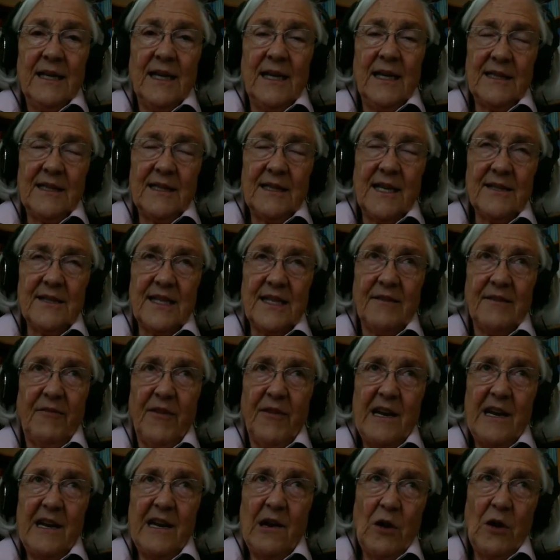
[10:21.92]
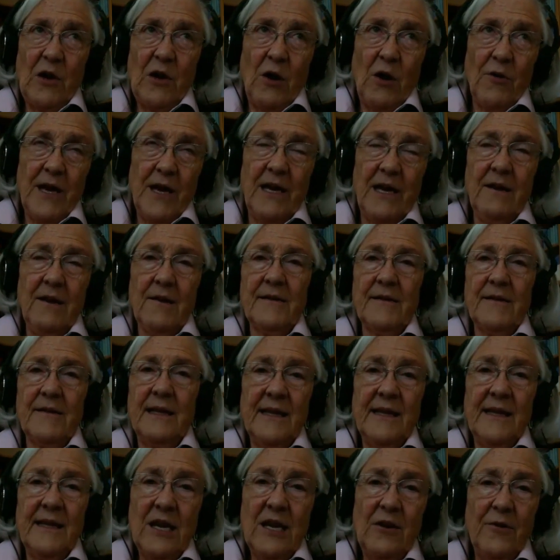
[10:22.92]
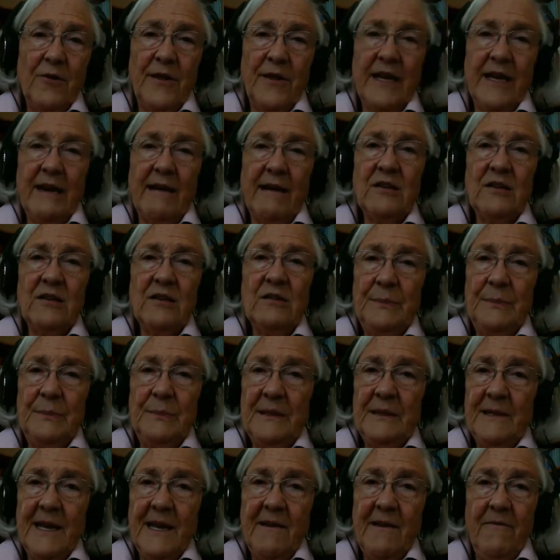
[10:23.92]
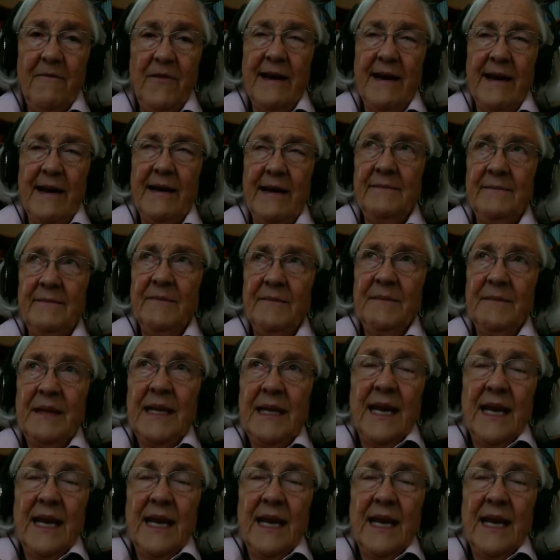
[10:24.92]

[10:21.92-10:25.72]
Because if they don't go here, then they go there. I don't believe that.